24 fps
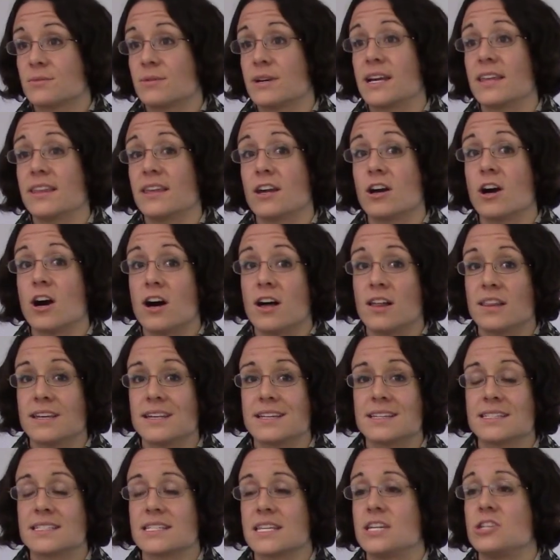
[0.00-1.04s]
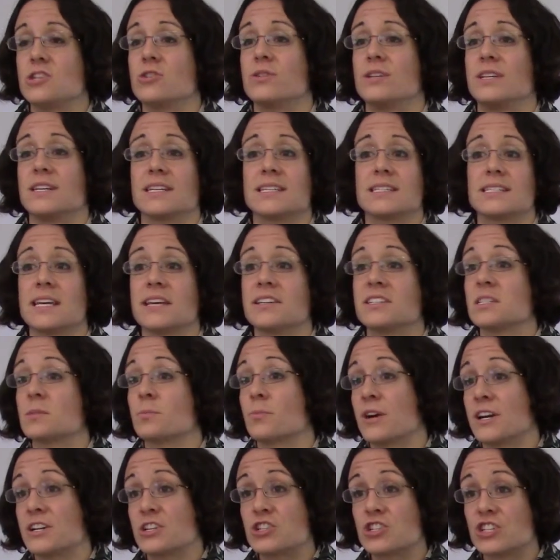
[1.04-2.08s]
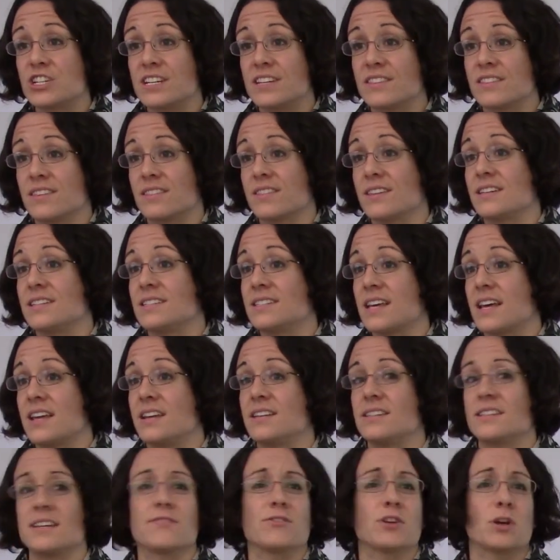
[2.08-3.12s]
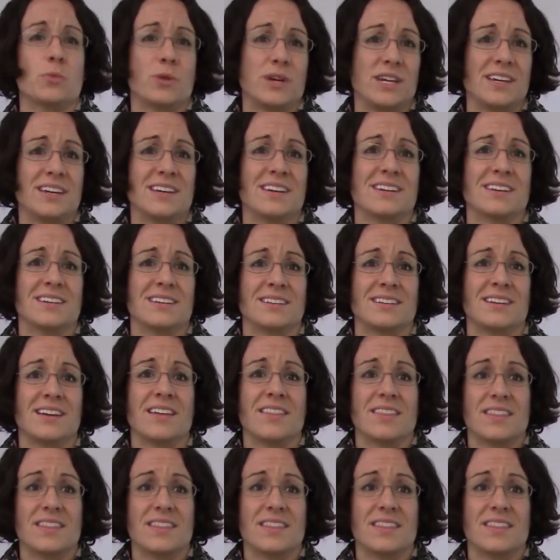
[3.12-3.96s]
right, like Hollings, they do an Excel spreadsheet that they send every week, I